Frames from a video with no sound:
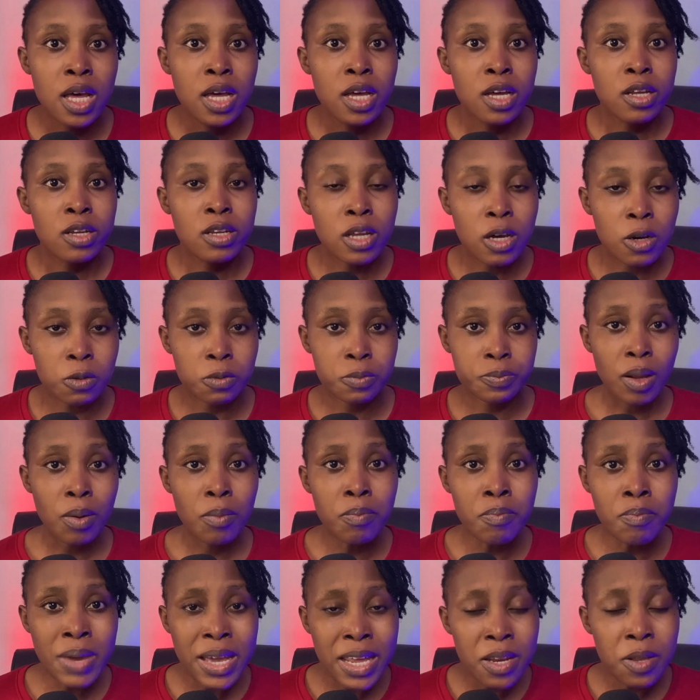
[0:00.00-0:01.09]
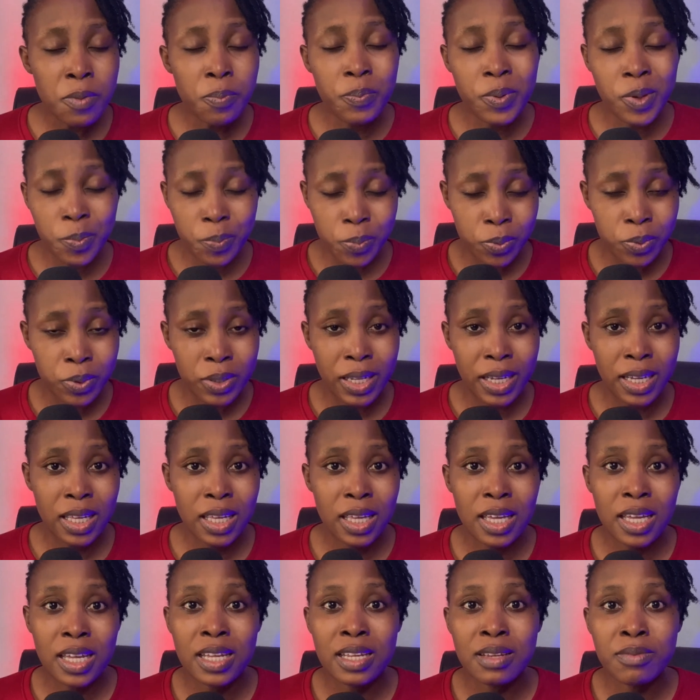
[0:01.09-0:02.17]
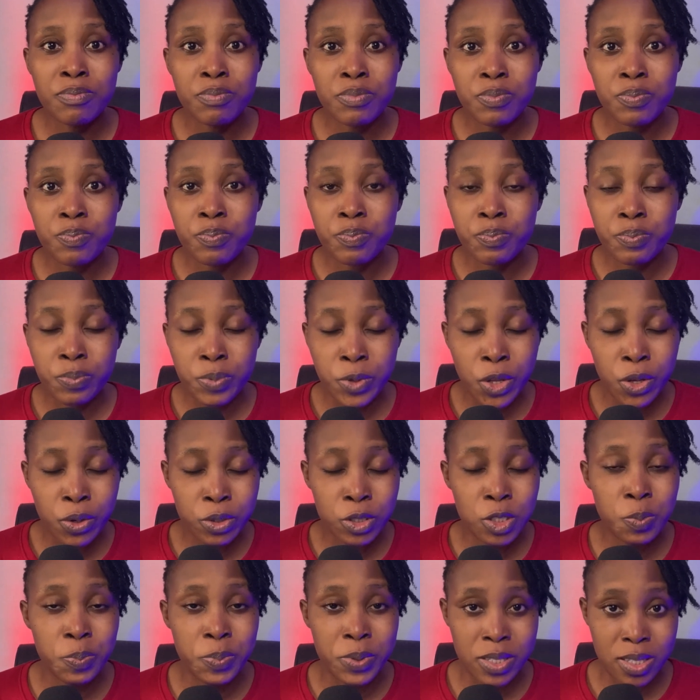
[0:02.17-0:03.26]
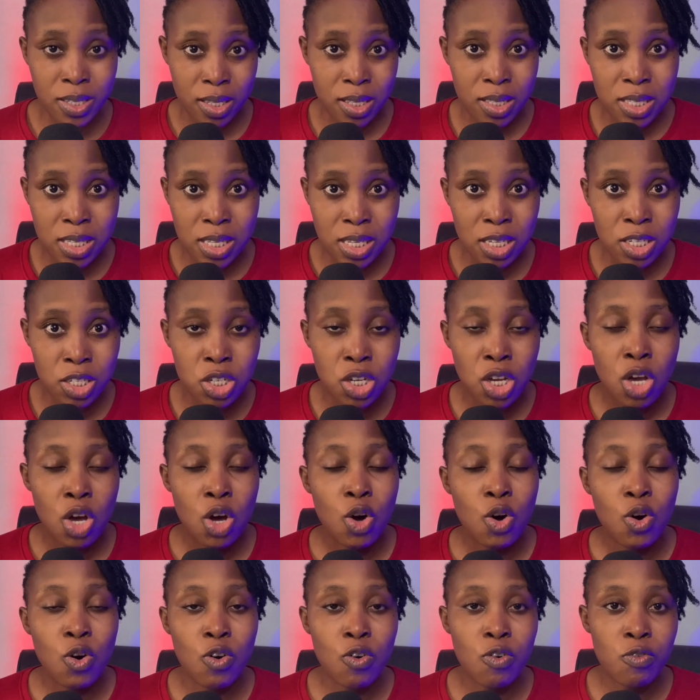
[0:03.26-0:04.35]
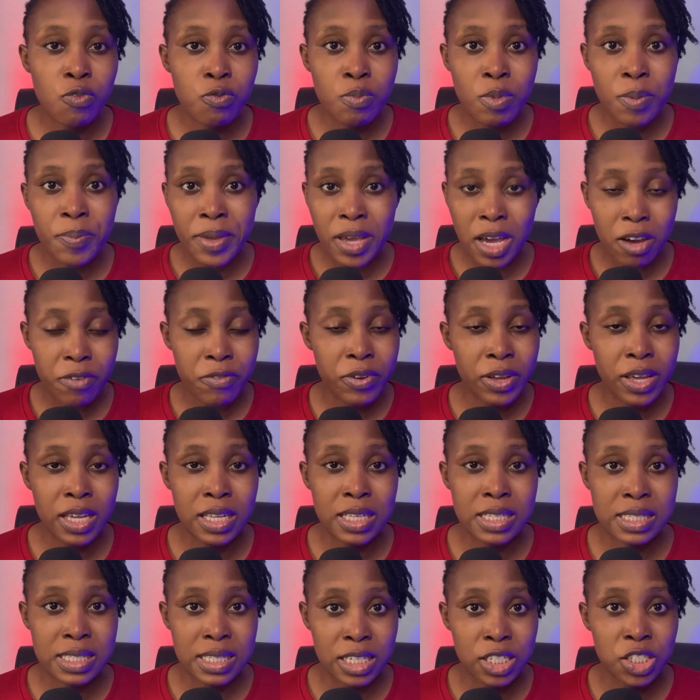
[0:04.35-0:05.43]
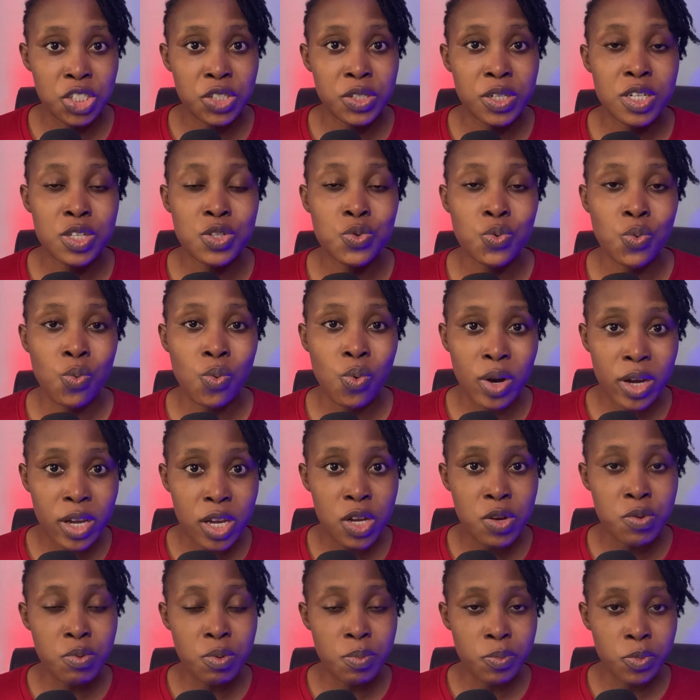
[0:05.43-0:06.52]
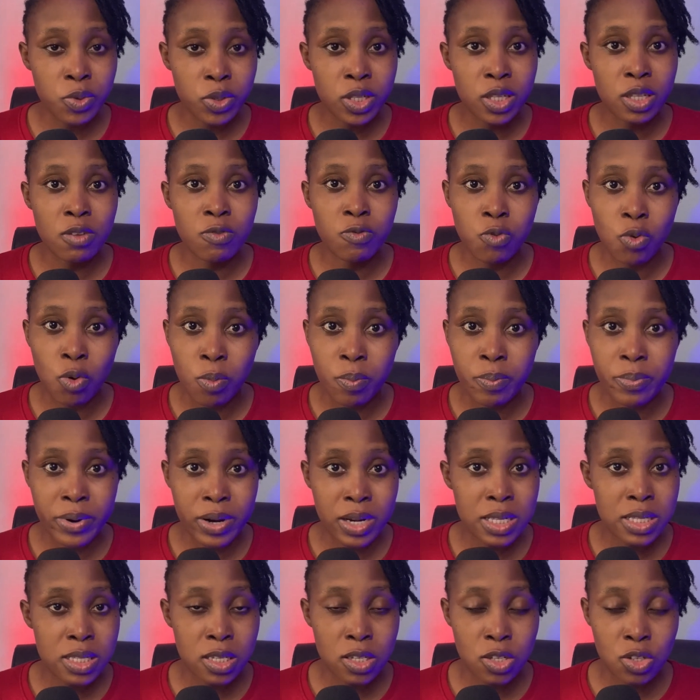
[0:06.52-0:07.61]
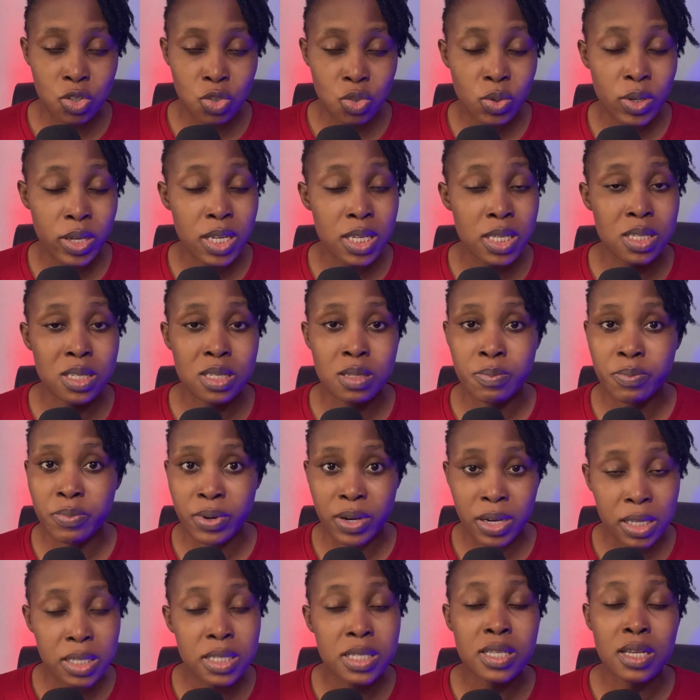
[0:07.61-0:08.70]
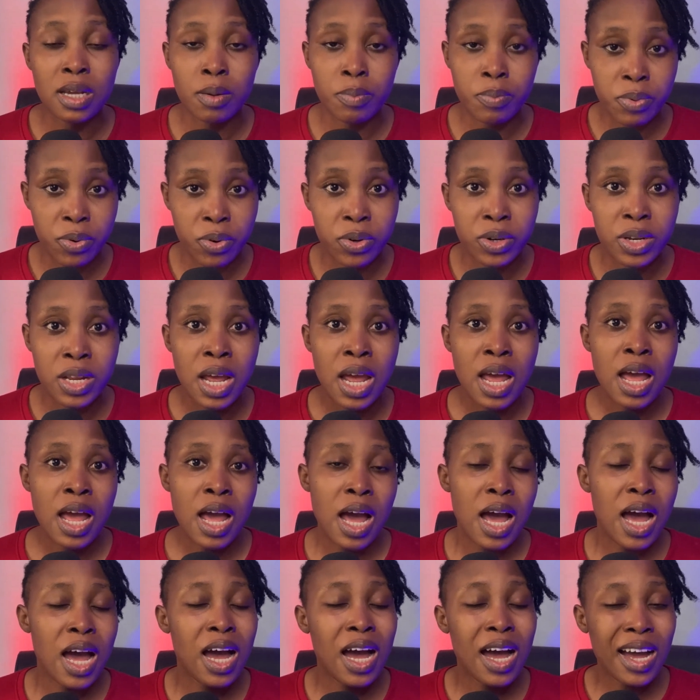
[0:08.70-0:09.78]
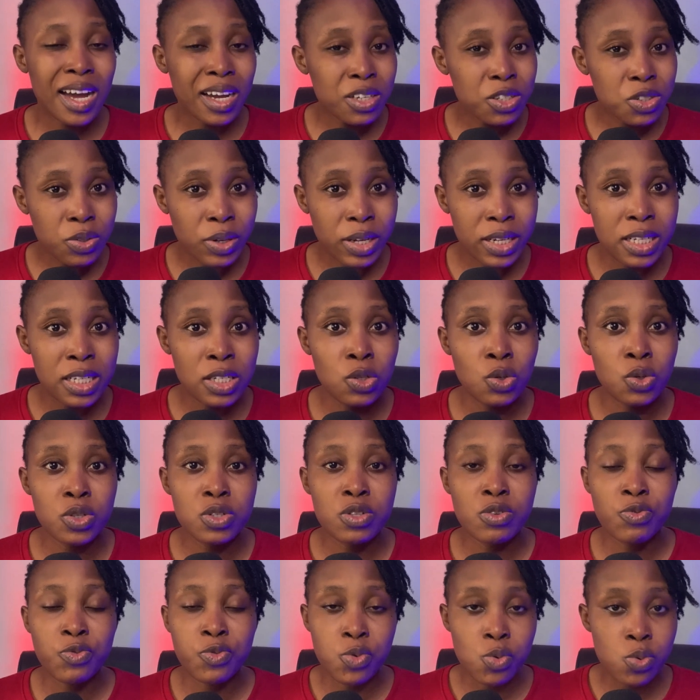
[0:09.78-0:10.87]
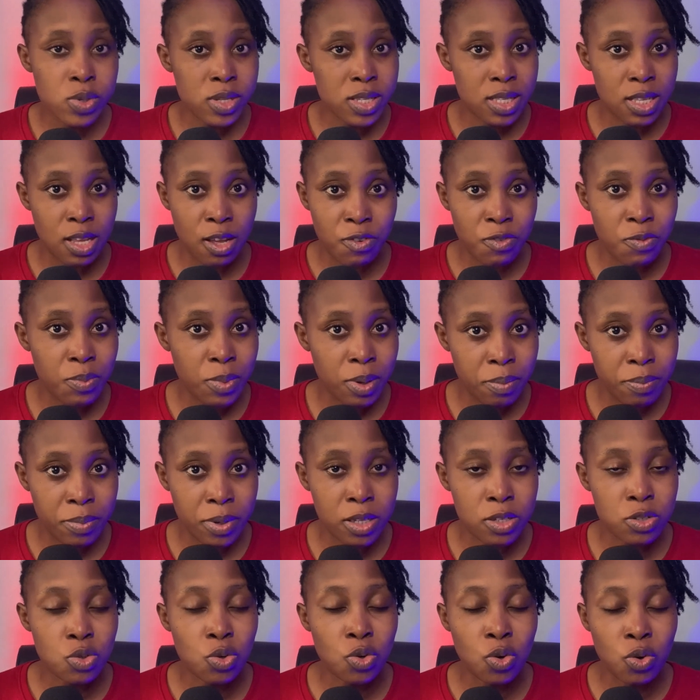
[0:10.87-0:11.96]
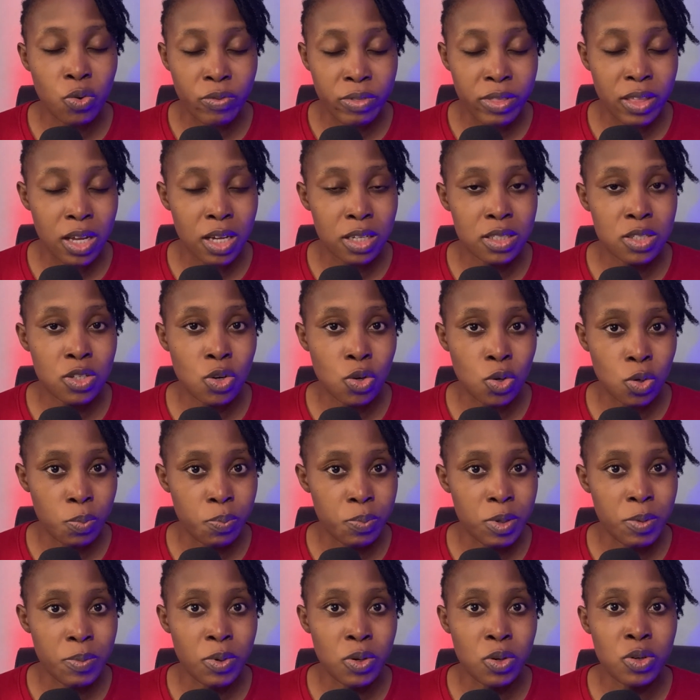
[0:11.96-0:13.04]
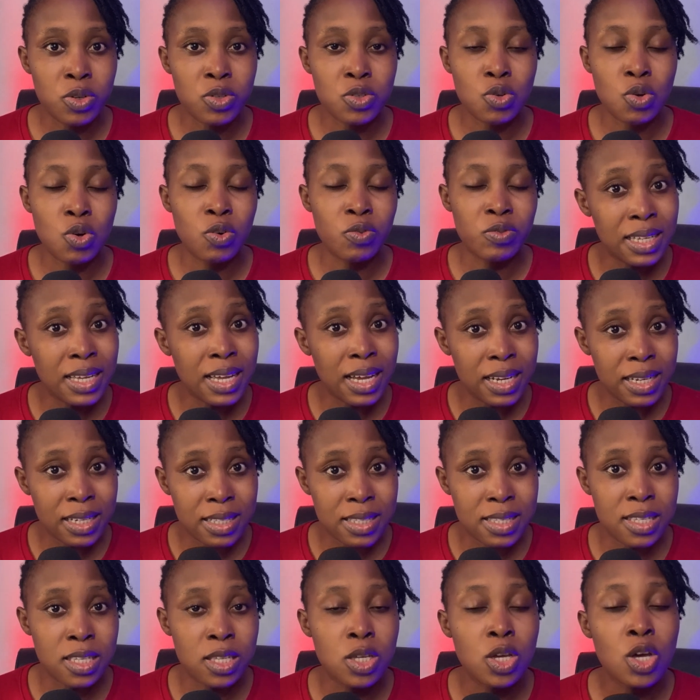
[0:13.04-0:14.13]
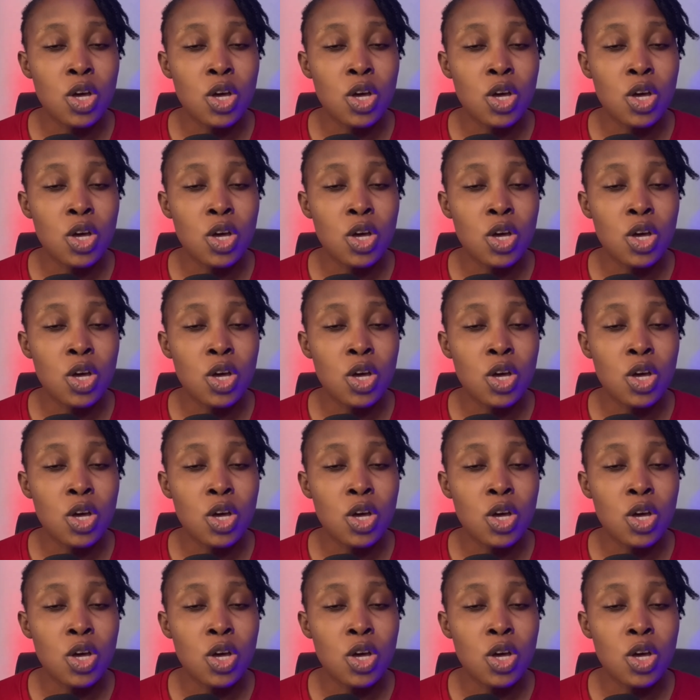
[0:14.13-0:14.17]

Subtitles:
Now, many people, like a huge percentage of maybe Africans, Nigerians working remotely for brands in the US, brands abroad, are actually not full staff members of that company because of legality